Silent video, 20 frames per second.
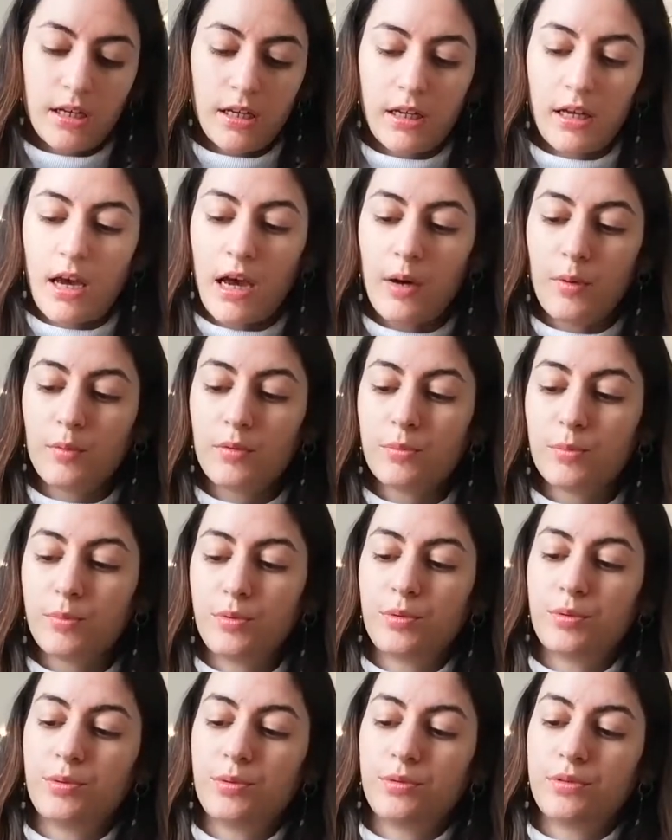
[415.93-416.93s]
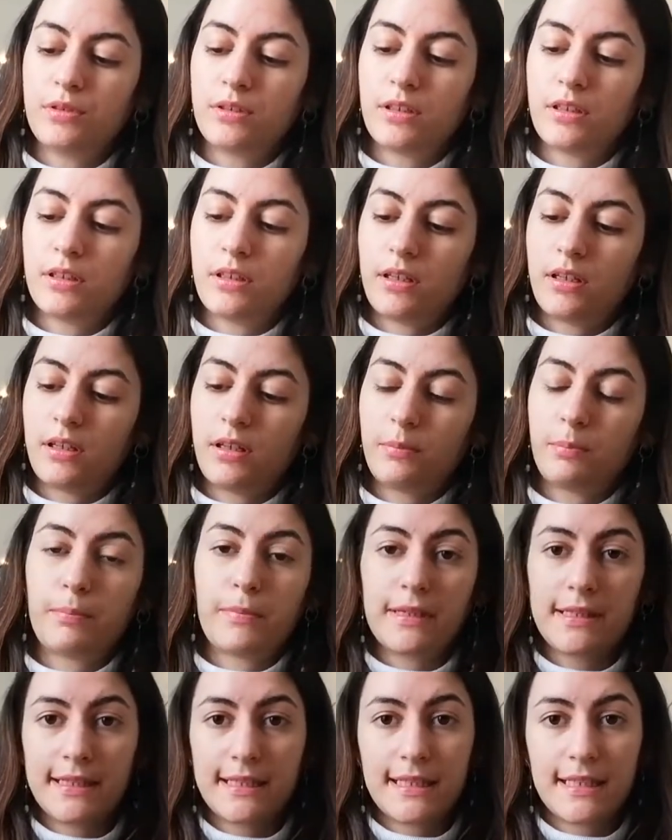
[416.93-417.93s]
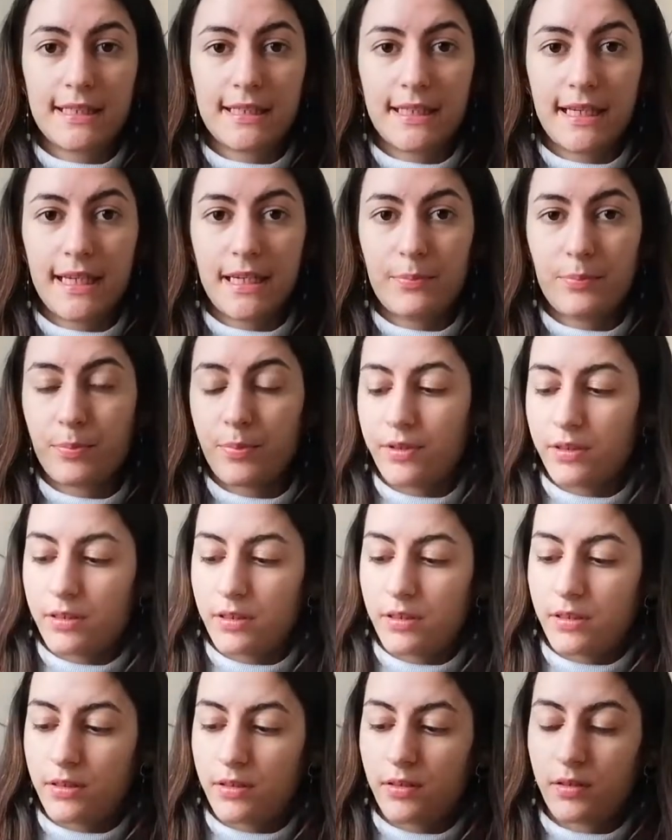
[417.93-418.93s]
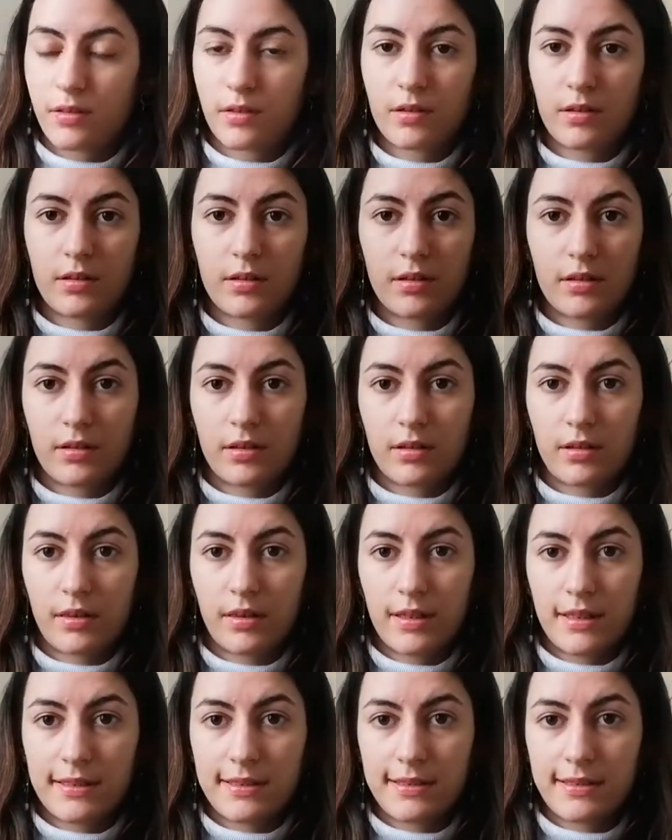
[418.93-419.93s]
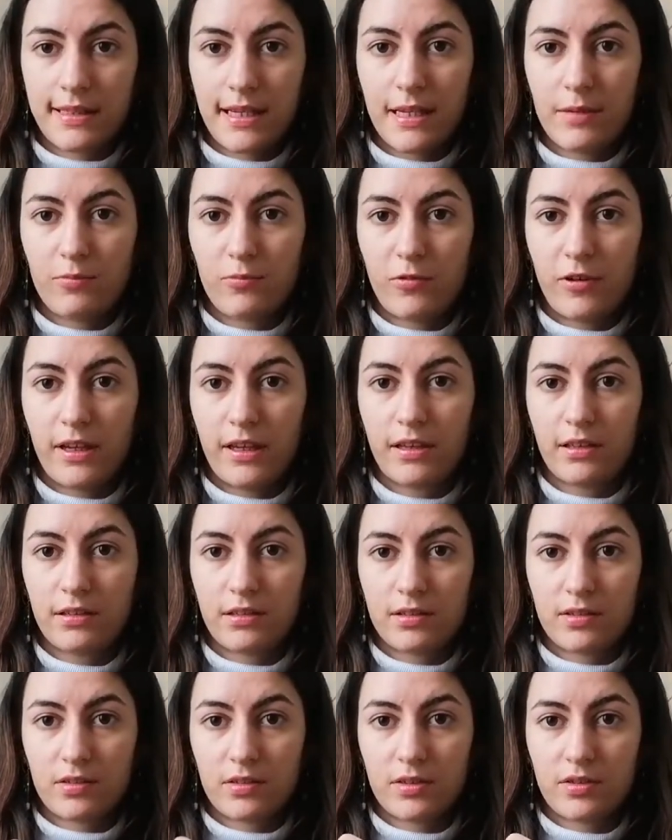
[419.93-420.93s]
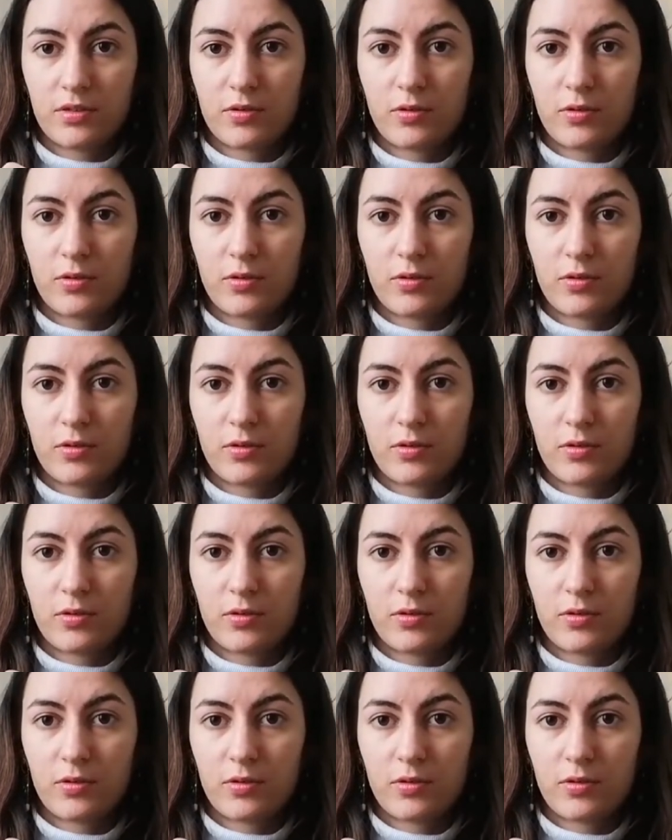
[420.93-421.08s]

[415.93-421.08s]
I will put masking tape the same way, so it's